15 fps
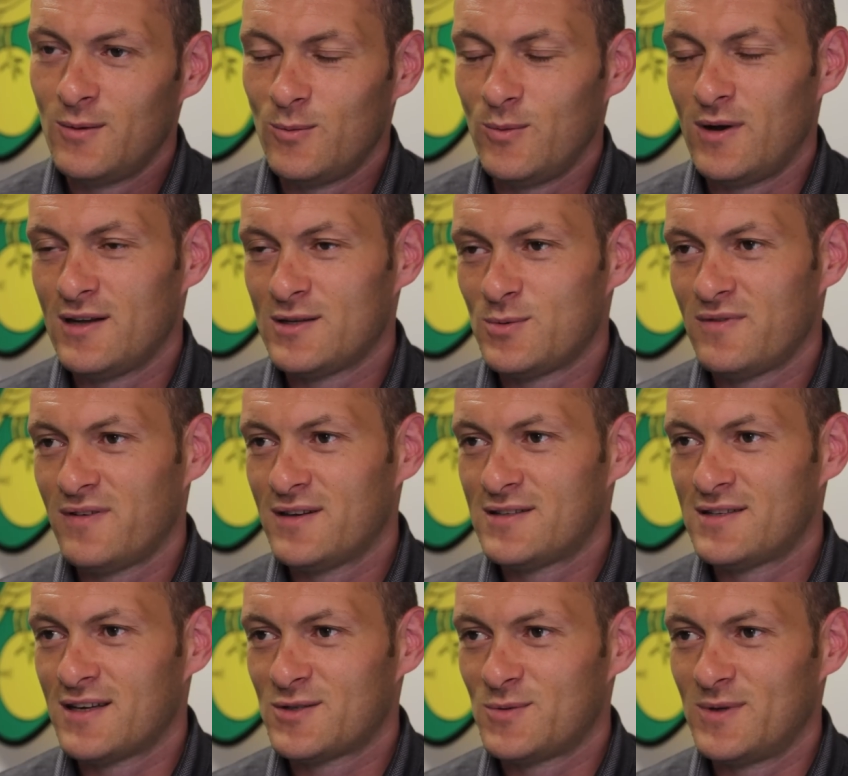but as we've had
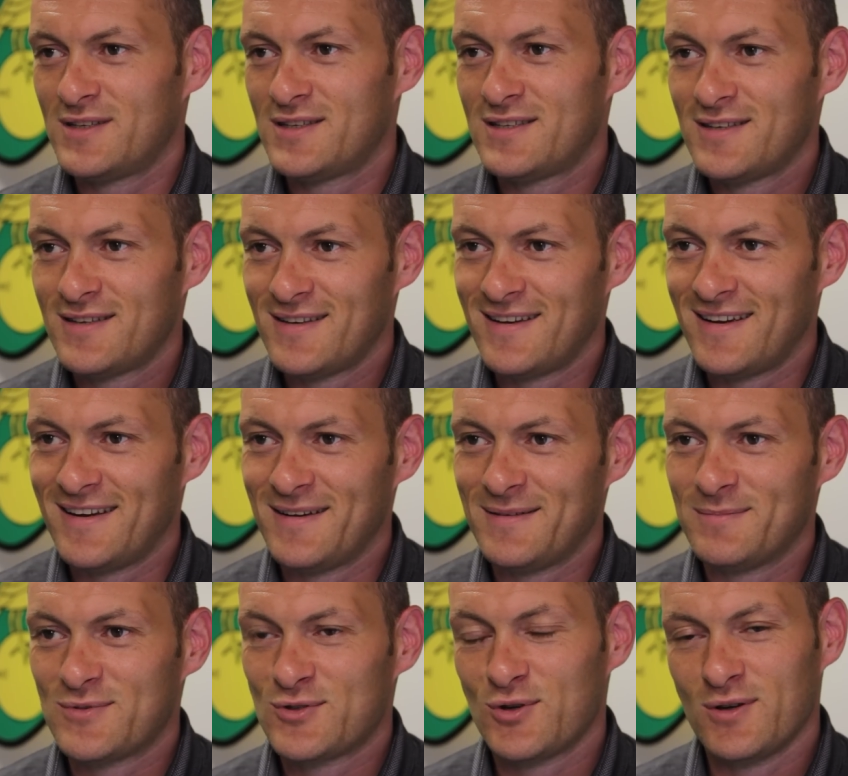6 weeks,
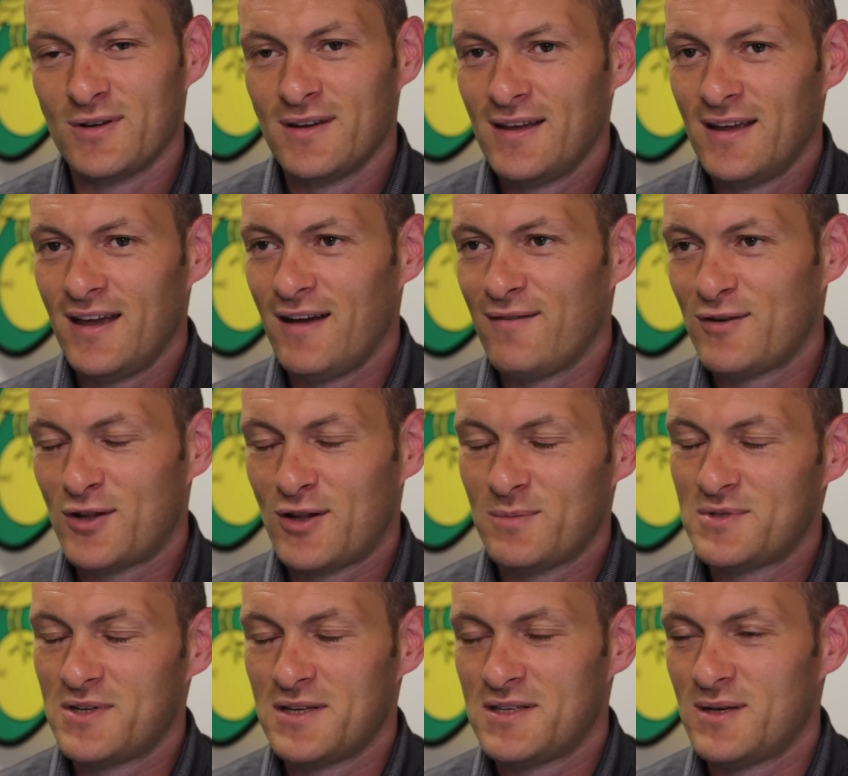so every
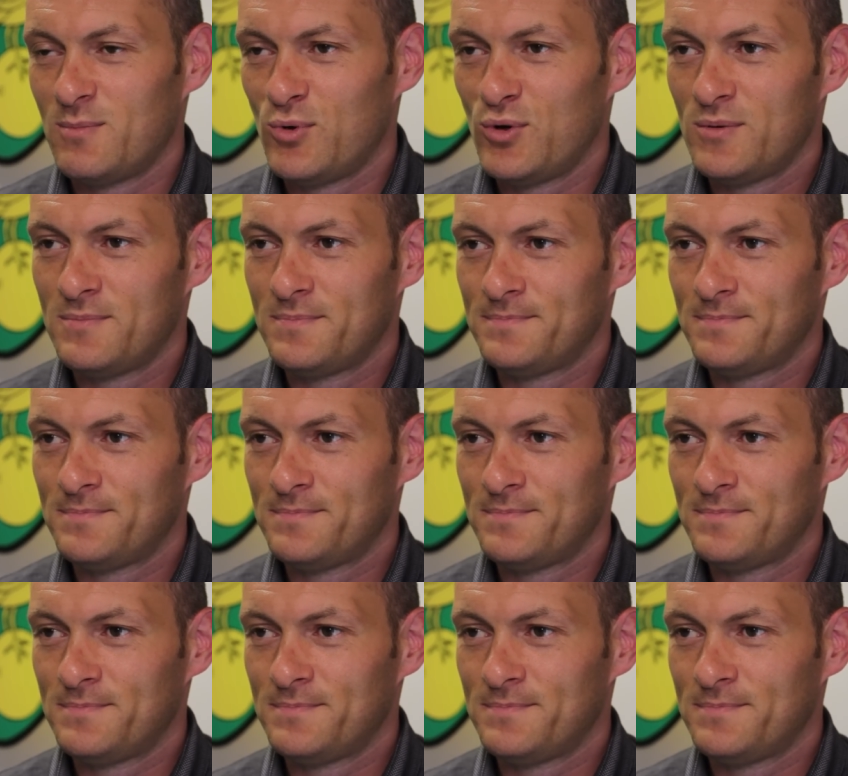club's in the same boat.